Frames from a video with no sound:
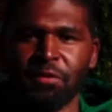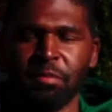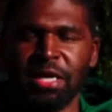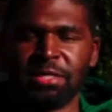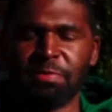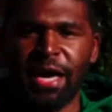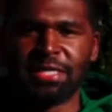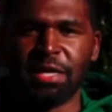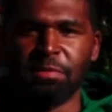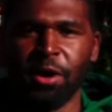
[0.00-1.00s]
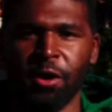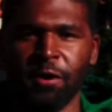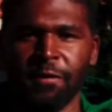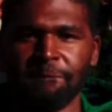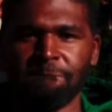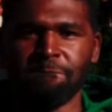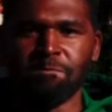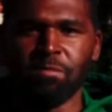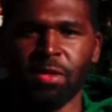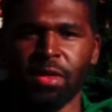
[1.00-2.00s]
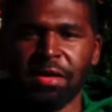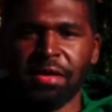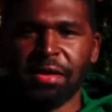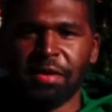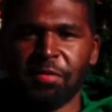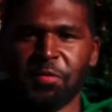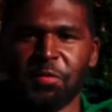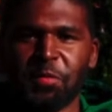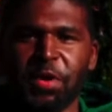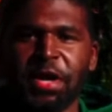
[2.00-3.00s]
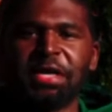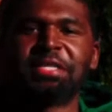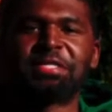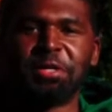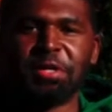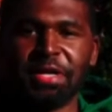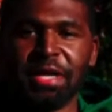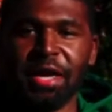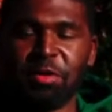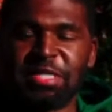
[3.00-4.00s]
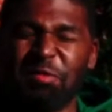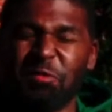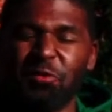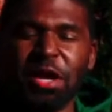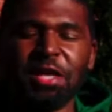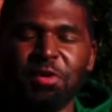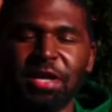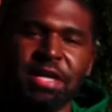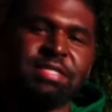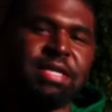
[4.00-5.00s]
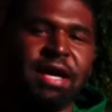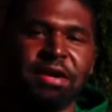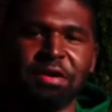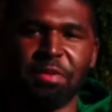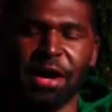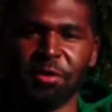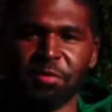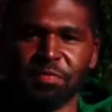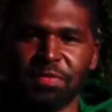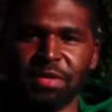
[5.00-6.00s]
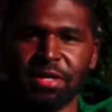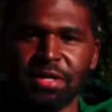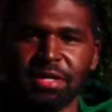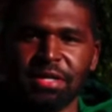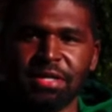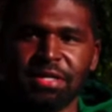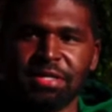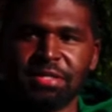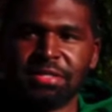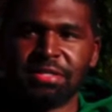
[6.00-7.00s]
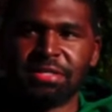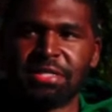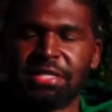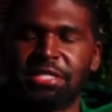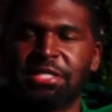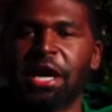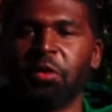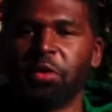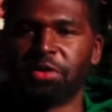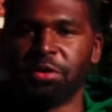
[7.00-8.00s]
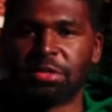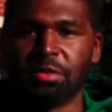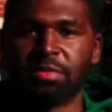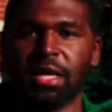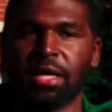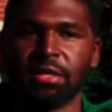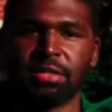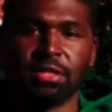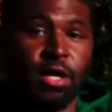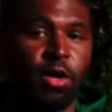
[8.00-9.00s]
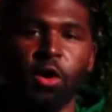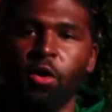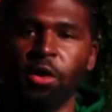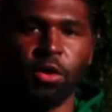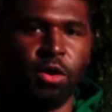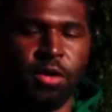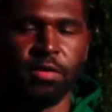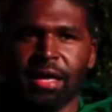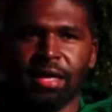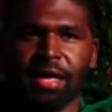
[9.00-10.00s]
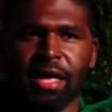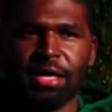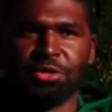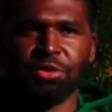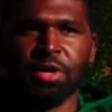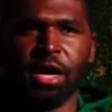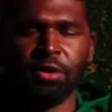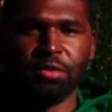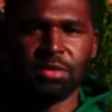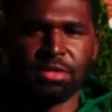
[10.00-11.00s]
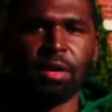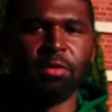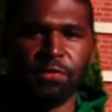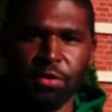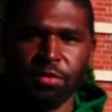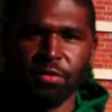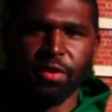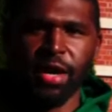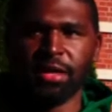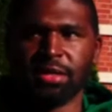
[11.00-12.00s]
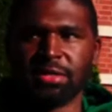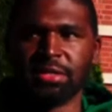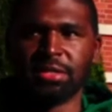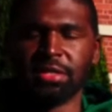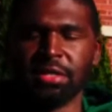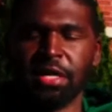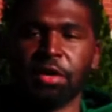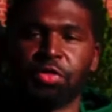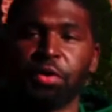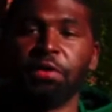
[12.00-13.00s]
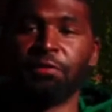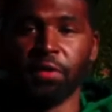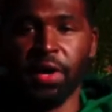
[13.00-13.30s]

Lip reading: for men's basketball. We're bringing this to you today, which I'm really, really excited about, just to share with you some things that are going on. As you know, some of you, right, this is year three